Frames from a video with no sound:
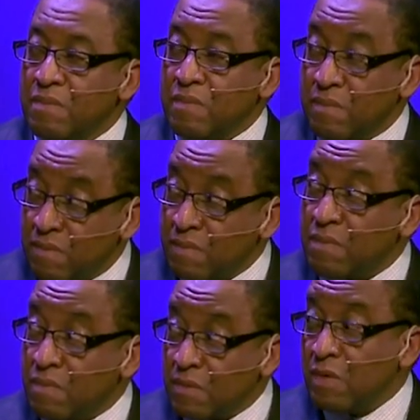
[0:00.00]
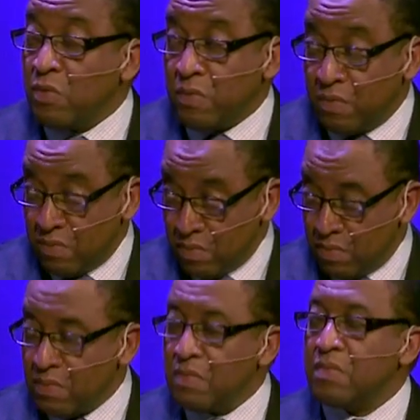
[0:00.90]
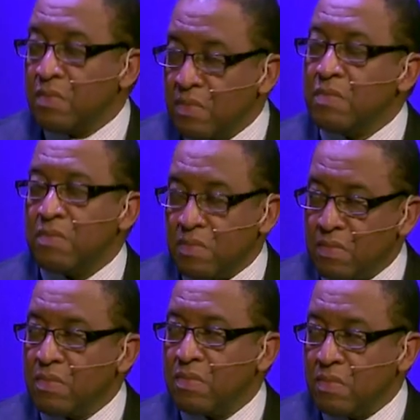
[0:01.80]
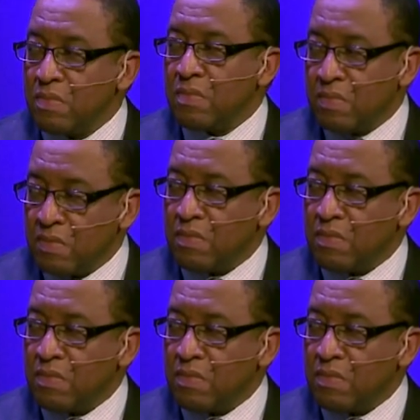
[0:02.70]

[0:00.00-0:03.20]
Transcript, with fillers: or at least who they're related to now in